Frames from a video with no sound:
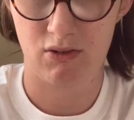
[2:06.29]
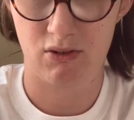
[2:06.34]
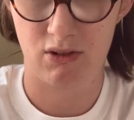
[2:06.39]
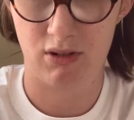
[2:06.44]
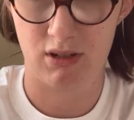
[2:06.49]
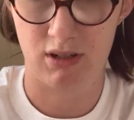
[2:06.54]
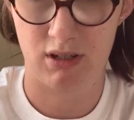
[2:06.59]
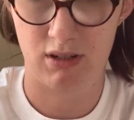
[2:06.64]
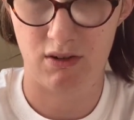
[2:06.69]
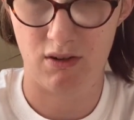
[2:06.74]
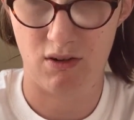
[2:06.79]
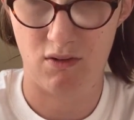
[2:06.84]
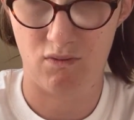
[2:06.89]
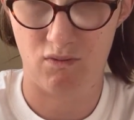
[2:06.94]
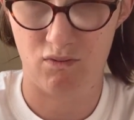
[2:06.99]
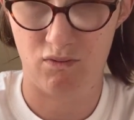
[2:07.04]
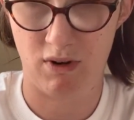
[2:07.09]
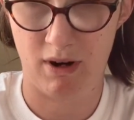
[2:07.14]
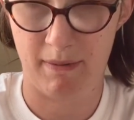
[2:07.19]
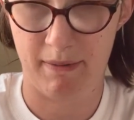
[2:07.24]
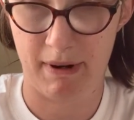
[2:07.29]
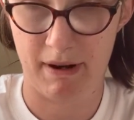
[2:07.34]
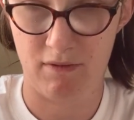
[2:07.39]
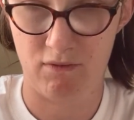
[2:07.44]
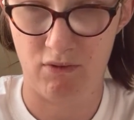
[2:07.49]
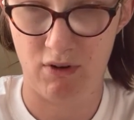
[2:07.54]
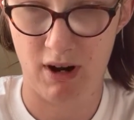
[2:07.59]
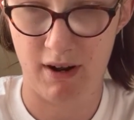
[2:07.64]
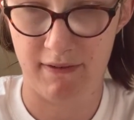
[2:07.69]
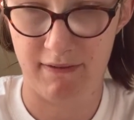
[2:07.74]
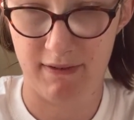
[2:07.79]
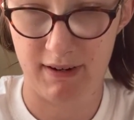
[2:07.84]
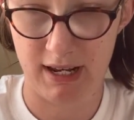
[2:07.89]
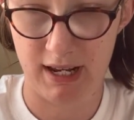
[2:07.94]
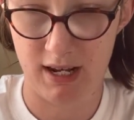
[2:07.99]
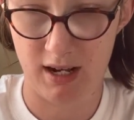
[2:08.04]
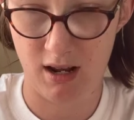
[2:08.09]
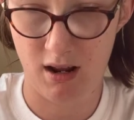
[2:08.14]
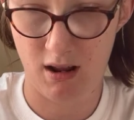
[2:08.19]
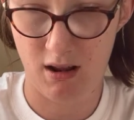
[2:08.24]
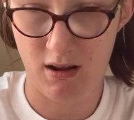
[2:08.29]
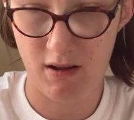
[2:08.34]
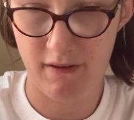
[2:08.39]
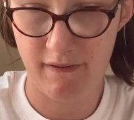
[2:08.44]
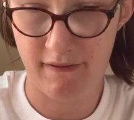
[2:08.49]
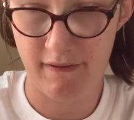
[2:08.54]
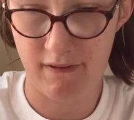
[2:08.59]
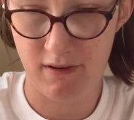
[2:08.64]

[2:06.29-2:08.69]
just rip it roughly in half